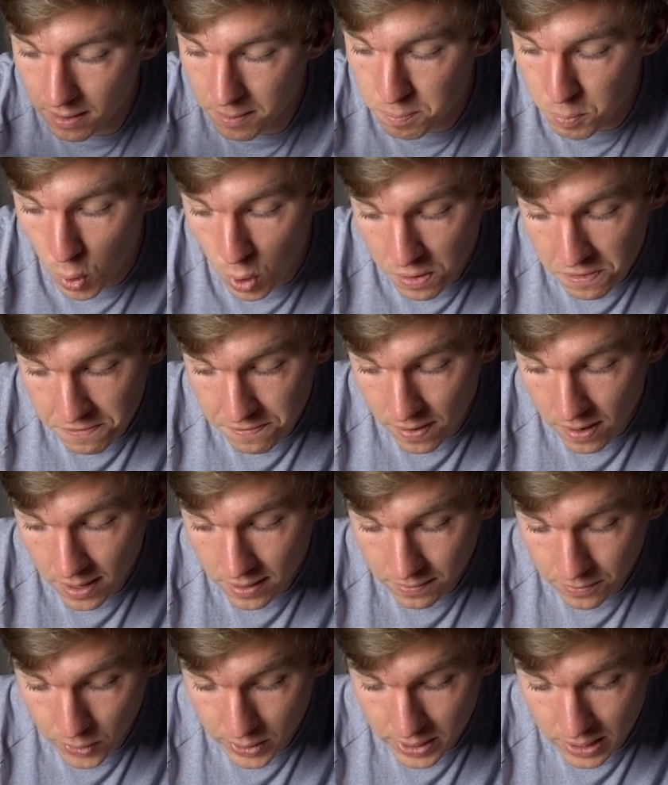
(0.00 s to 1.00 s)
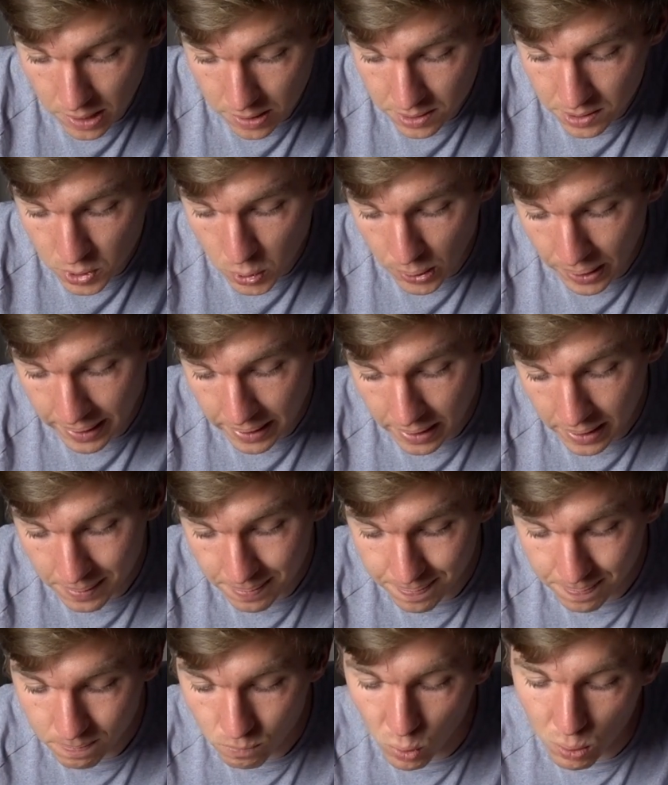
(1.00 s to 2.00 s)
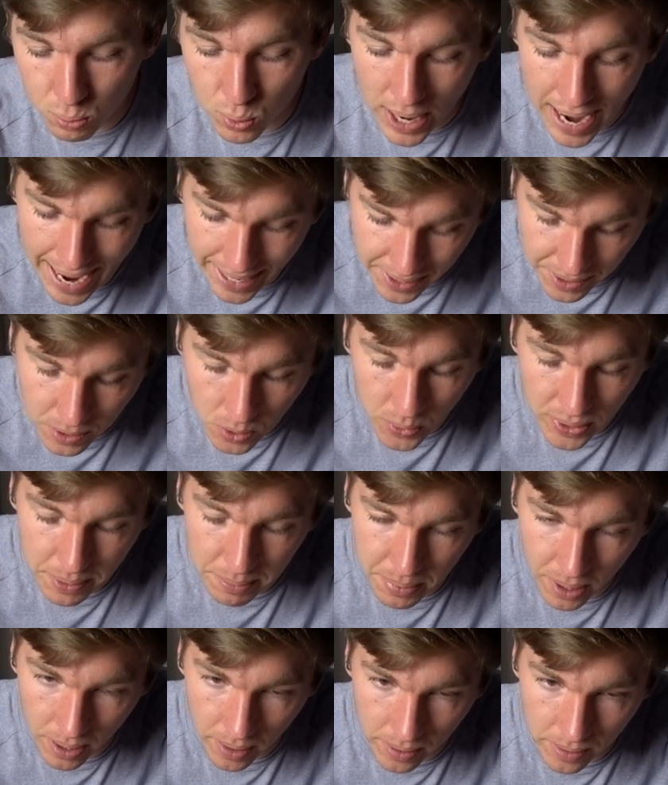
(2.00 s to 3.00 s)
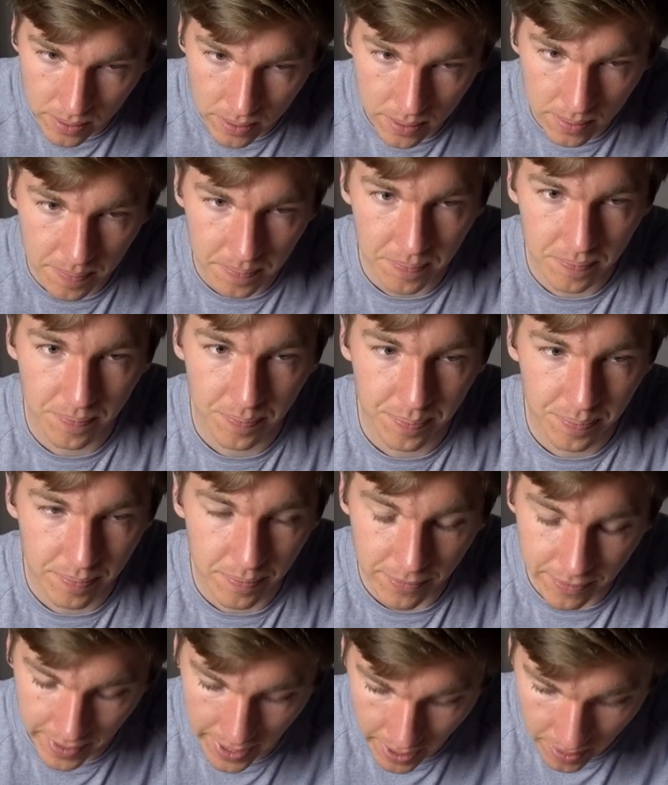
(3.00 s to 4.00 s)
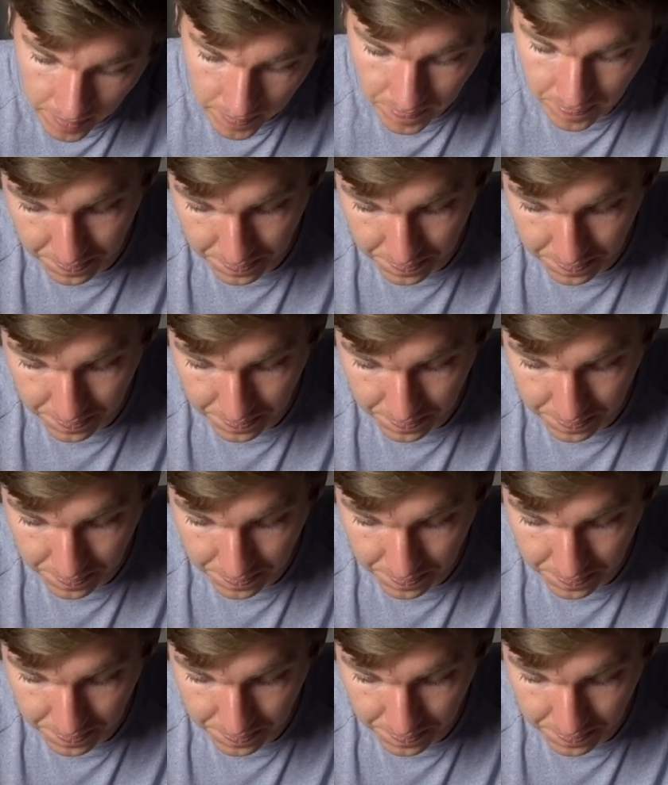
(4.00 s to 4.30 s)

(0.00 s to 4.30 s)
more fun with the Destroyer, more practical with the putters. Fair.